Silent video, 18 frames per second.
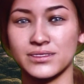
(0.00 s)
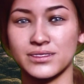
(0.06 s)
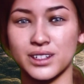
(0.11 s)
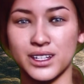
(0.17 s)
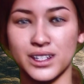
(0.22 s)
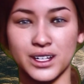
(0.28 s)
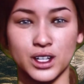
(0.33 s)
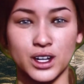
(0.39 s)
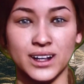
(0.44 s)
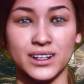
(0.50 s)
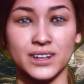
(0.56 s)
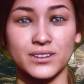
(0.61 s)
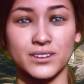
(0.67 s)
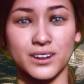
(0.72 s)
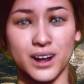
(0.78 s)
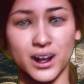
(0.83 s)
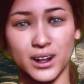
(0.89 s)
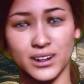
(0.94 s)
such as a
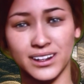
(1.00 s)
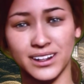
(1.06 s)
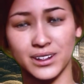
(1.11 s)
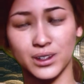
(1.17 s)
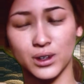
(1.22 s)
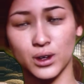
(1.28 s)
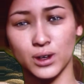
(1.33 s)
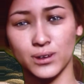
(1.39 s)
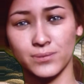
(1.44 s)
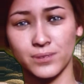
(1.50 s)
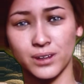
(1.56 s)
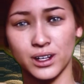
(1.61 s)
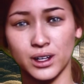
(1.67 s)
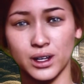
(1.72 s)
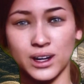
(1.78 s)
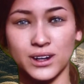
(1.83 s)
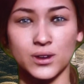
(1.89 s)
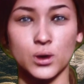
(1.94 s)
fountain or a
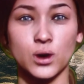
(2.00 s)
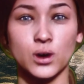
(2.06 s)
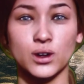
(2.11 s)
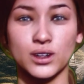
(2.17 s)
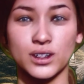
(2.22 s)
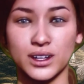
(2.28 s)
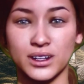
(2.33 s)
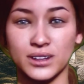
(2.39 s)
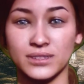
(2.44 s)
bowl of water,